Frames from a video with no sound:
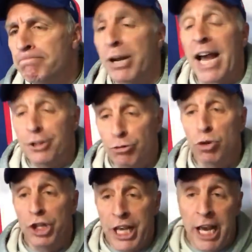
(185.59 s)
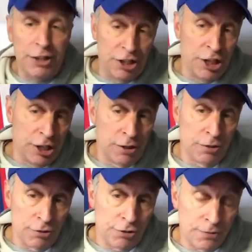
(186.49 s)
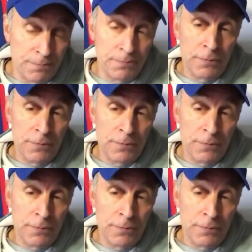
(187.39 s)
But I truly hate the Eagles.